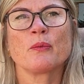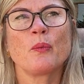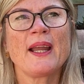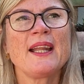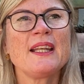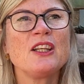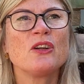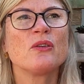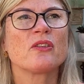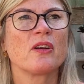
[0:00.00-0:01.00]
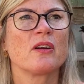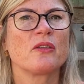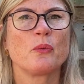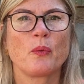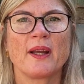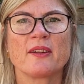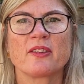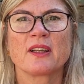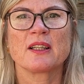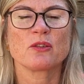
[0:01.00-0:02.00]
When you start at Wales
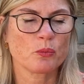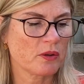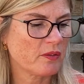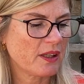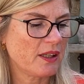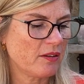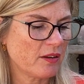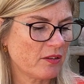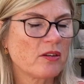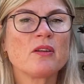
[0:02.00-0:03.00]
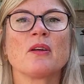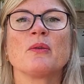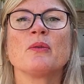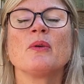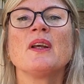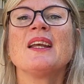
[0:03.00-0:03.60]
English, one of the key things to know